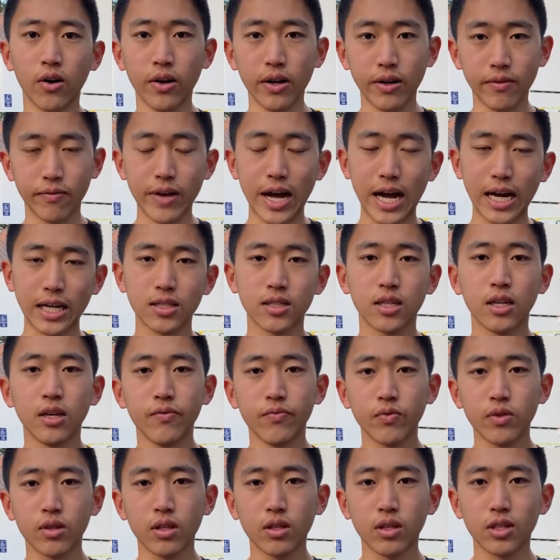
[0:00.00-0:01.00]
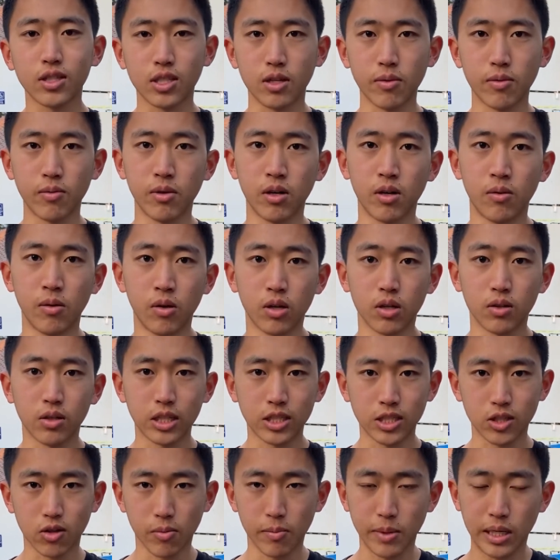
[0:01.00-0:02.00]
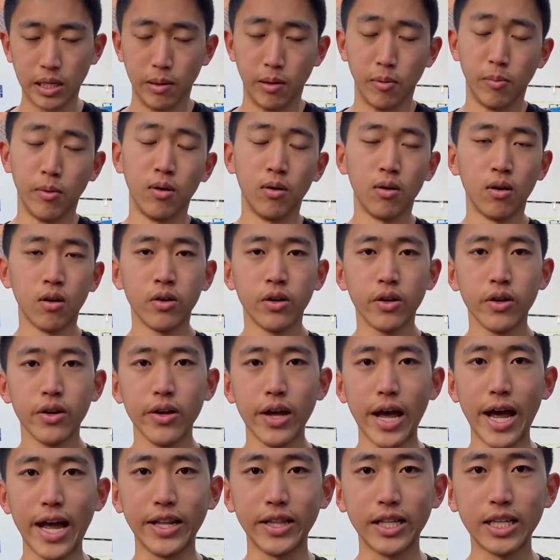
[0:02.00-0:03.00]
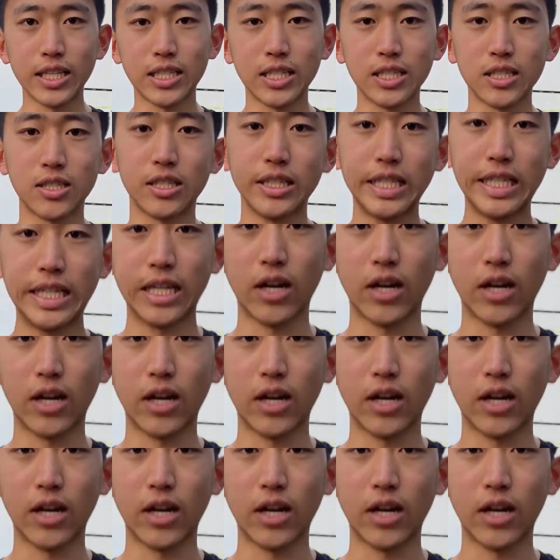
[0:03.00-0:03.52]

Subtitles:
in fact discriminable. And this is the